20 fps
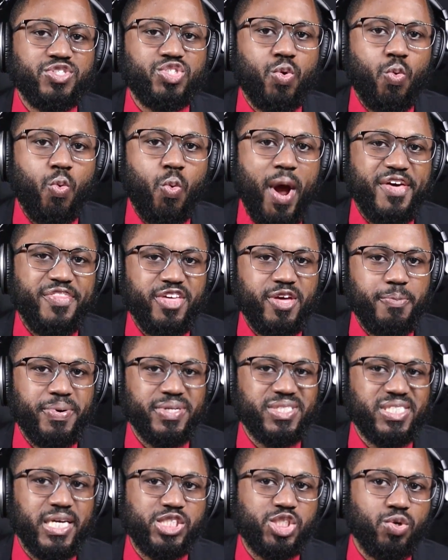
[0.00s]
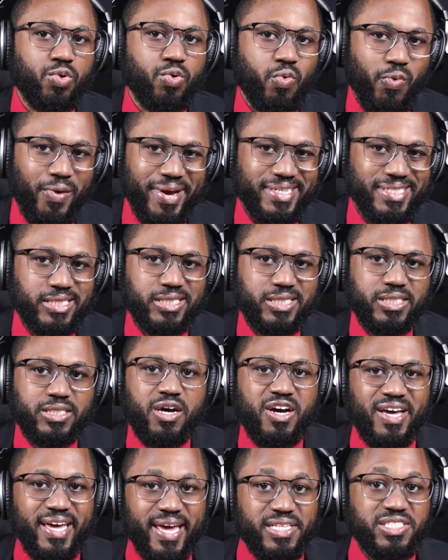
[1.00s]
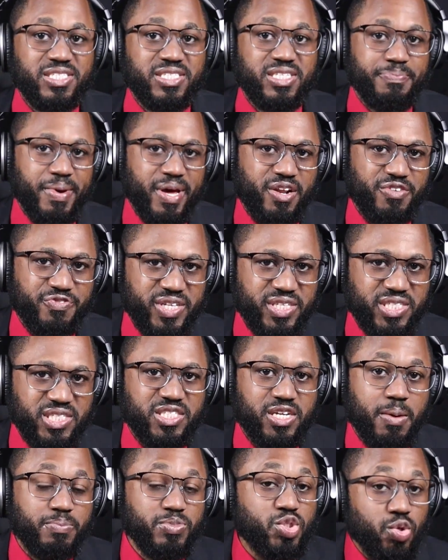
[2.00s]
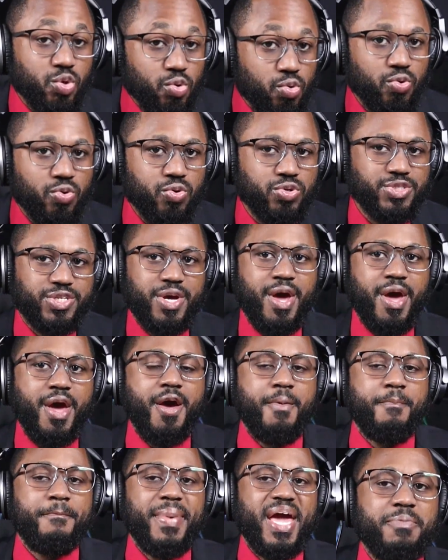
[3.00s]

to weigh the potential risks against the benefits. Some tools may